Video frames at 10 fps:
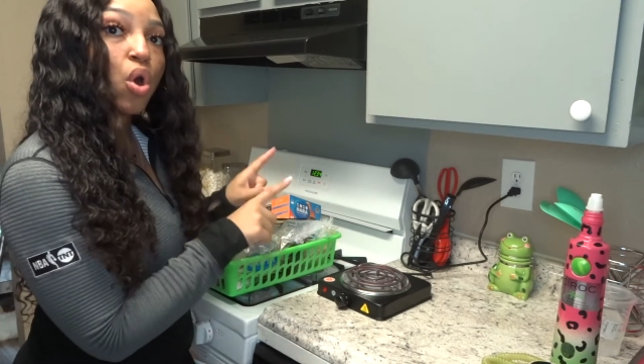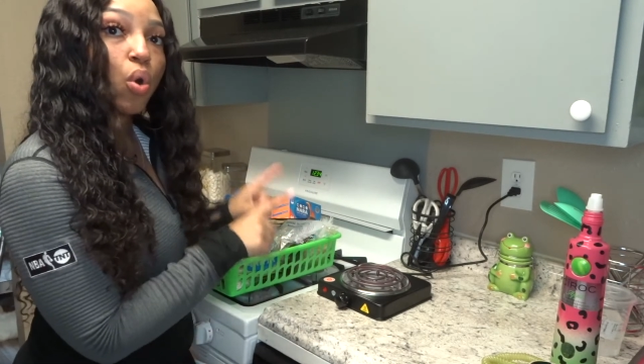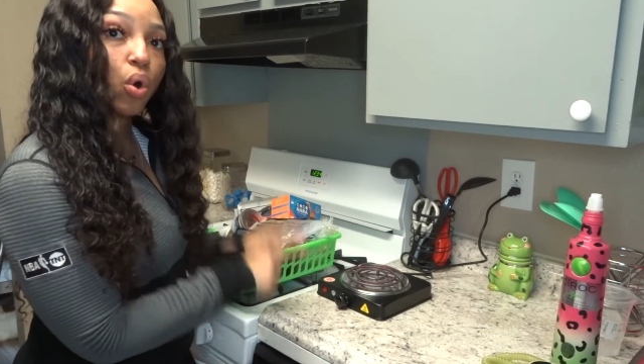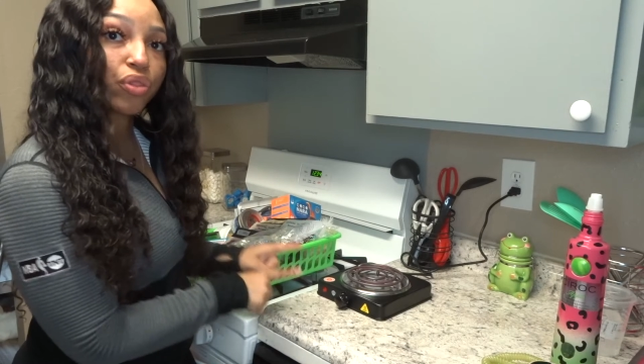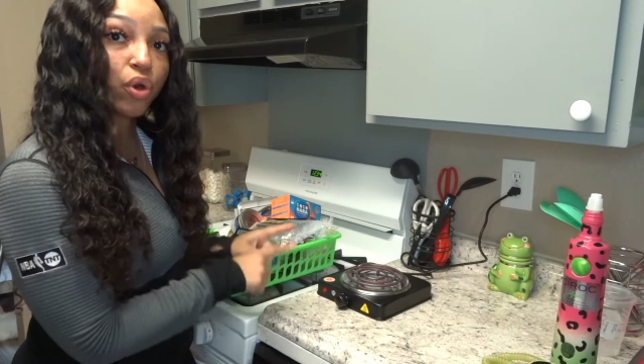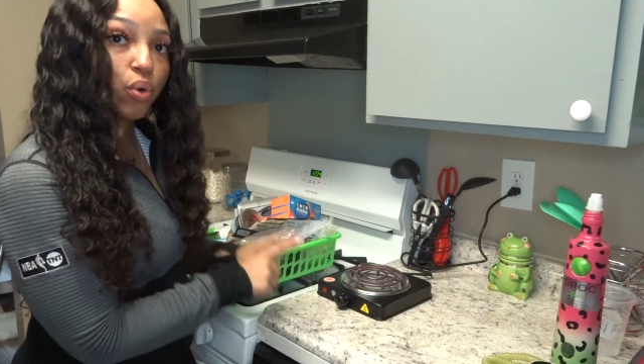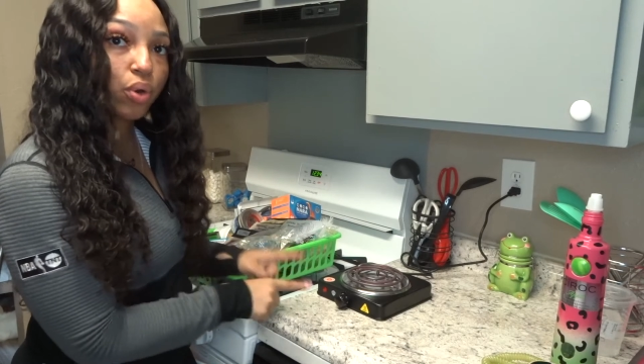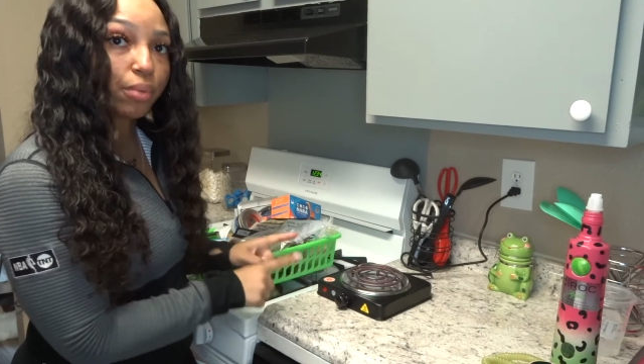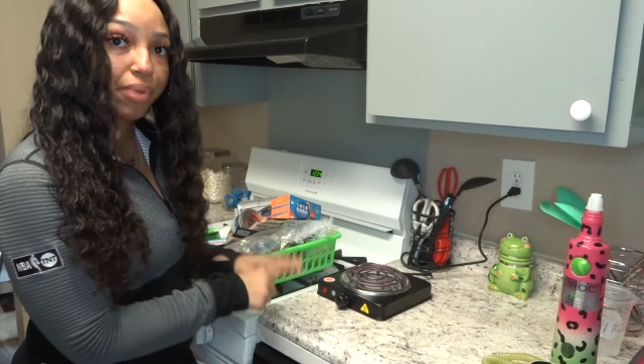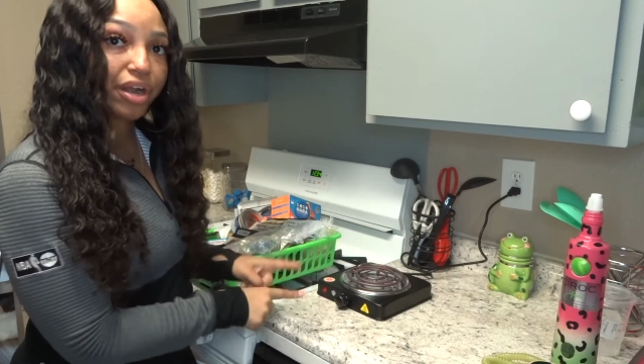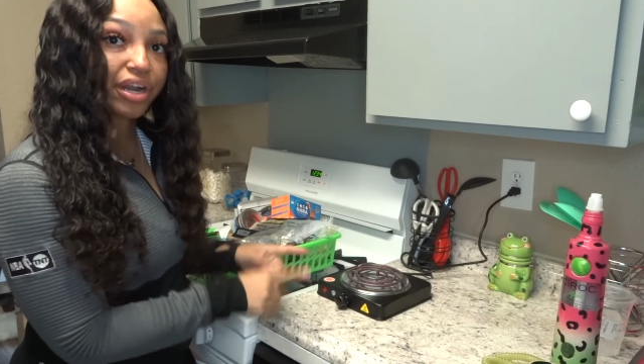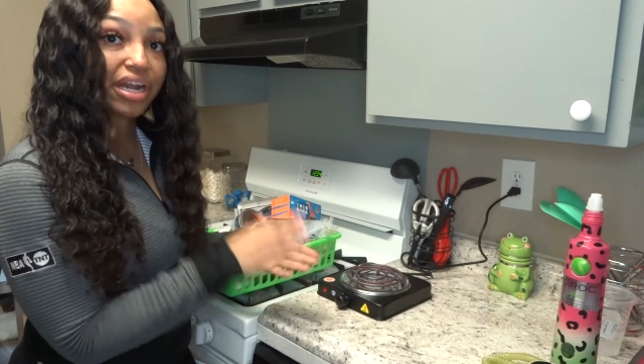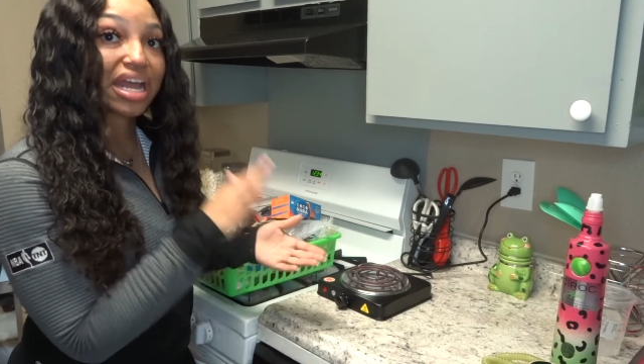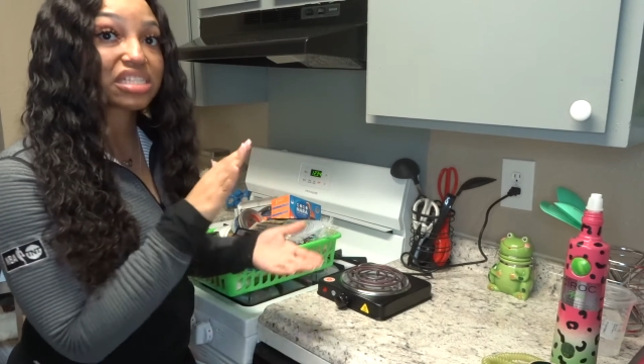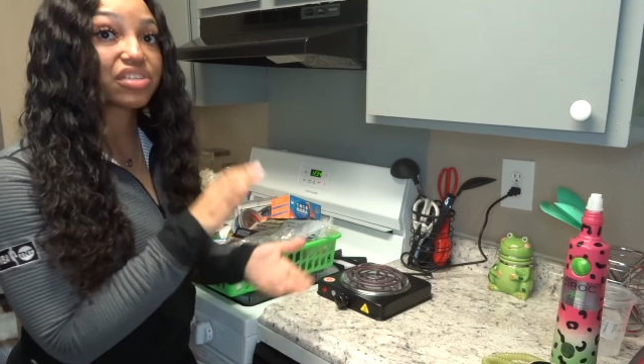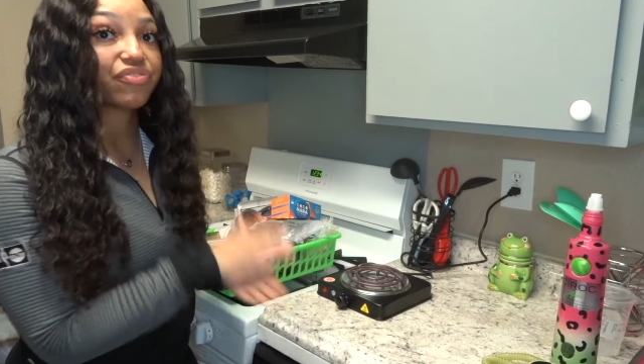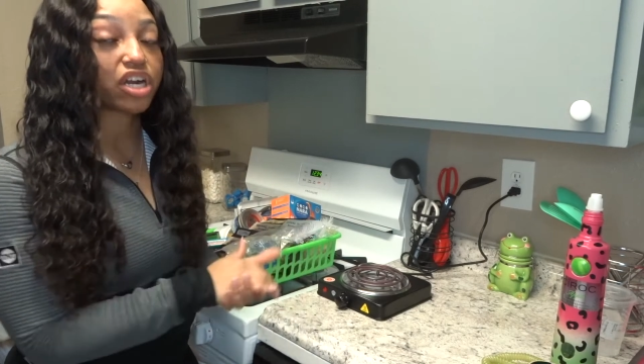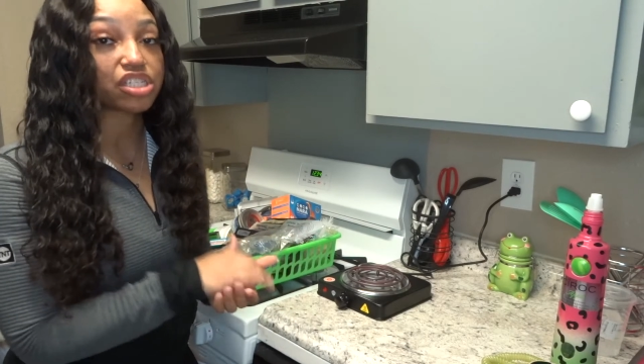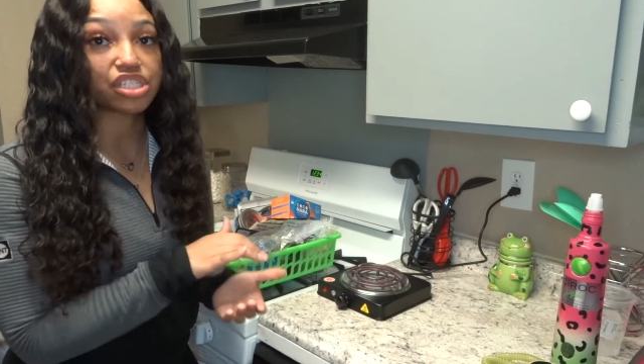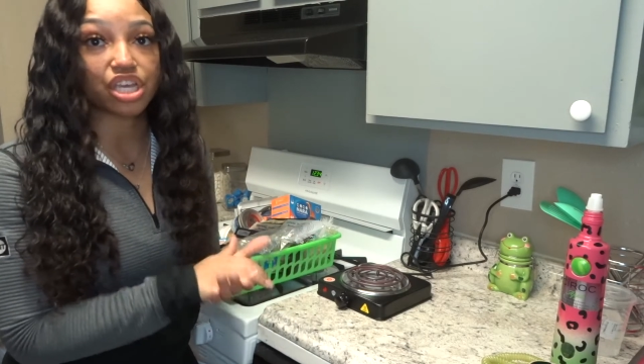on the hookah burner, and that is the
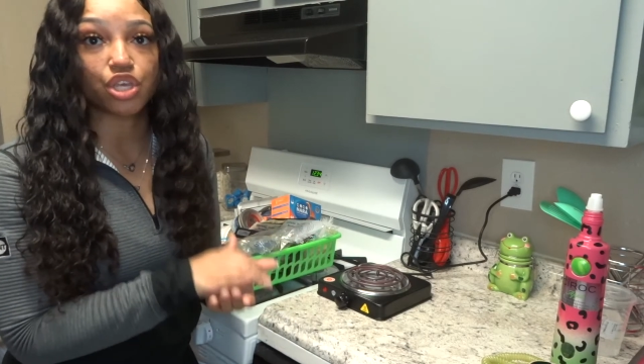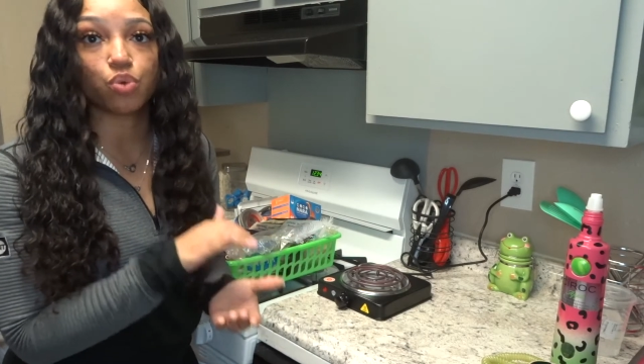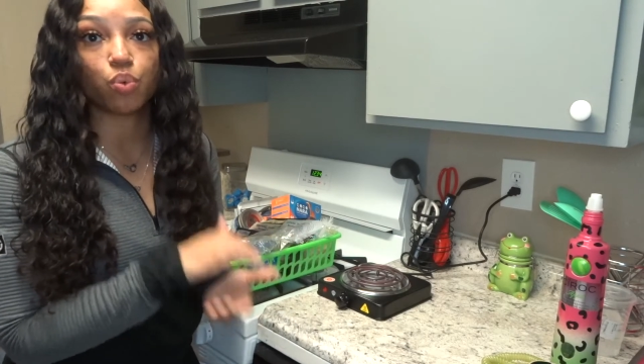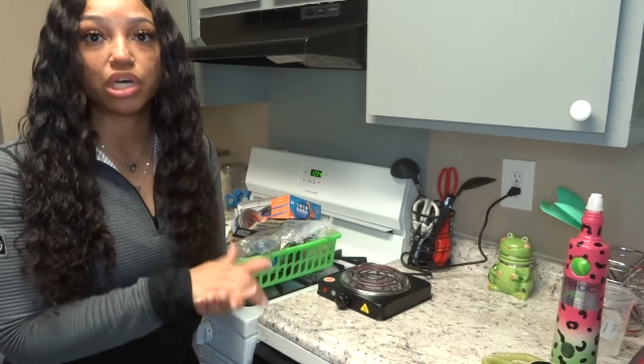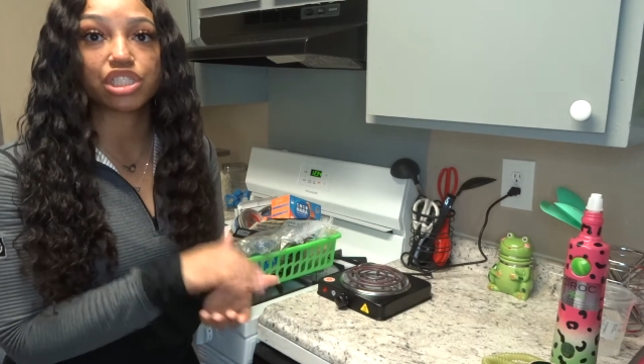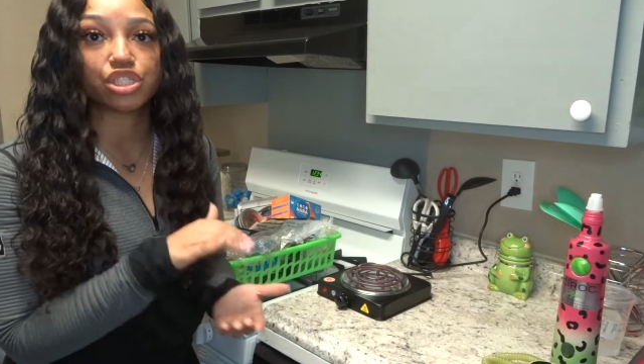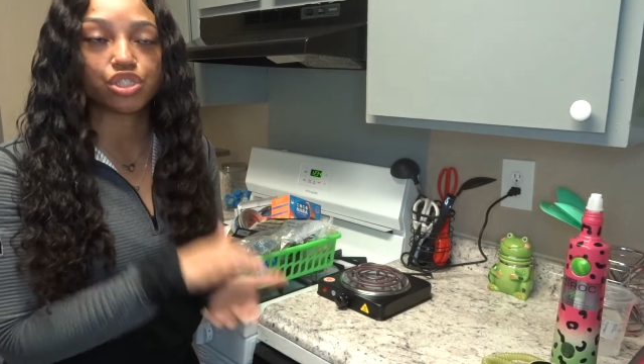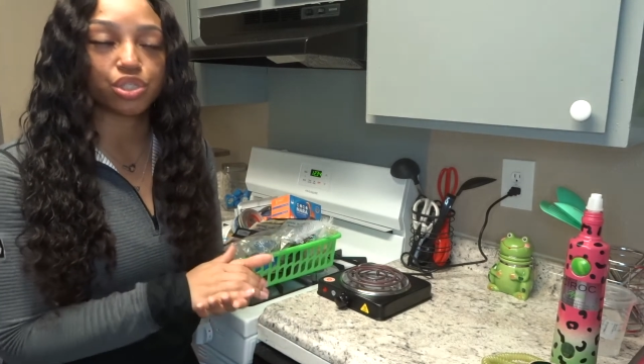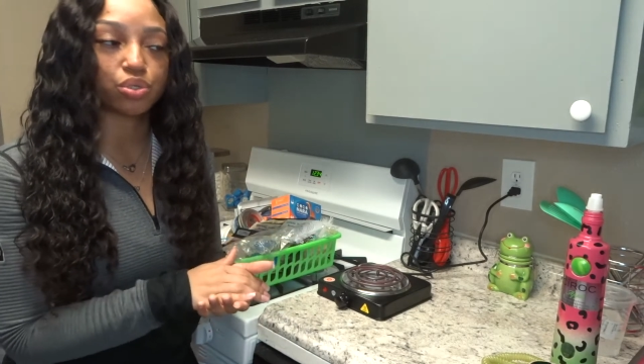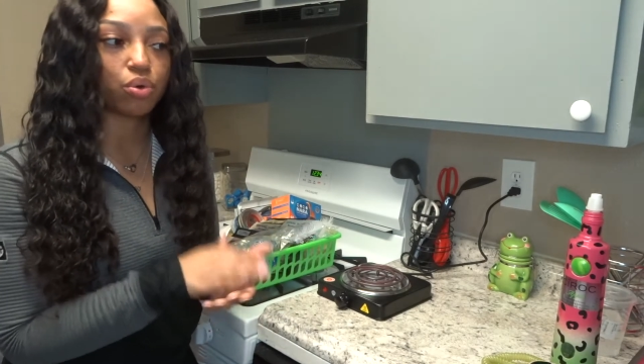first thing you want to do,